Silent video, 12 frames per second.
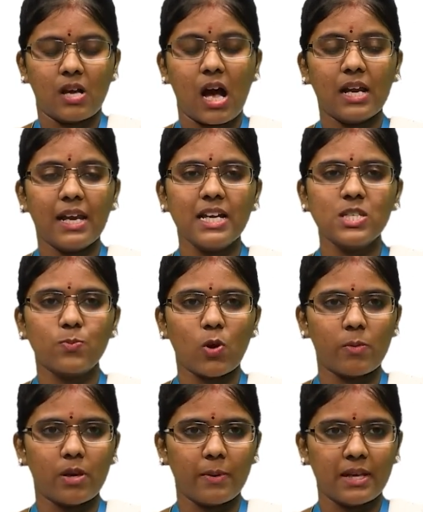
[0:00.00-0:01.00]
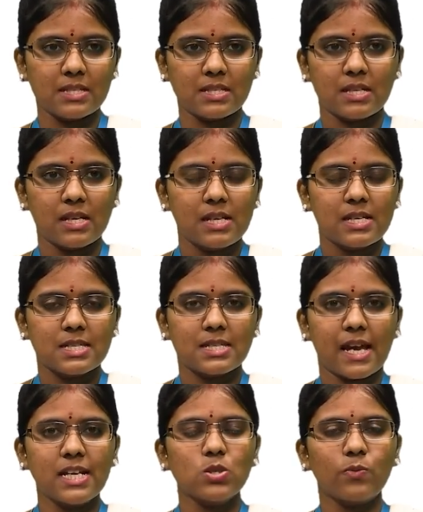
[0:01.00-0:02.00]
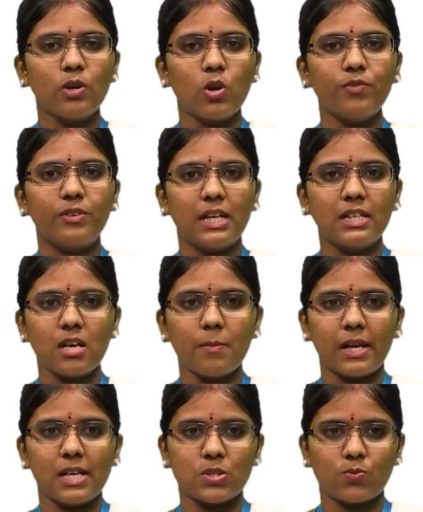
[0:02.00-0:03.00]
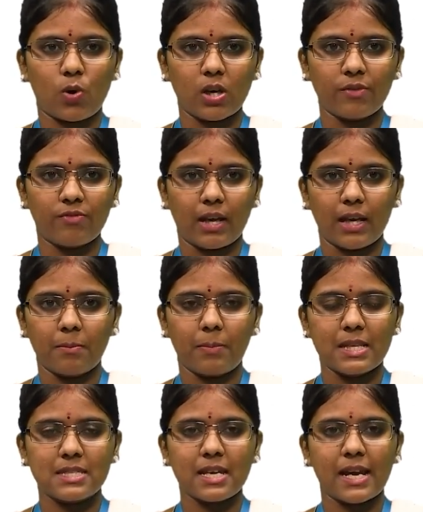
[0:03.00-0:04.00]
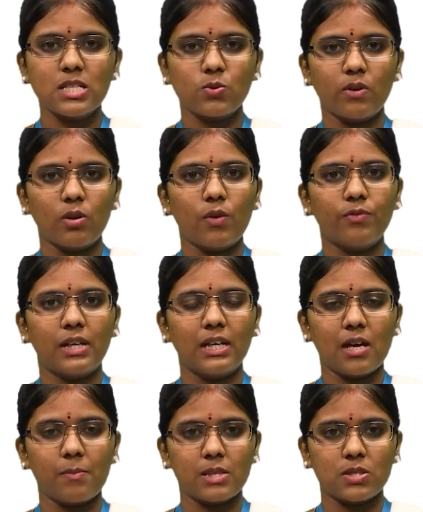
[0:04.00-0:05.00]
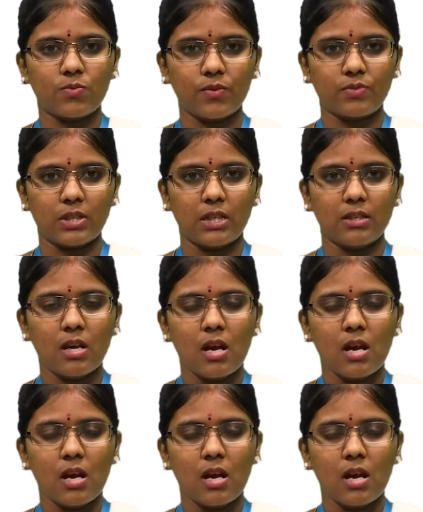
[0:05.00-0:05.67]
Our next problem is sine square of theta minus 45 plus sine square of theta plus 15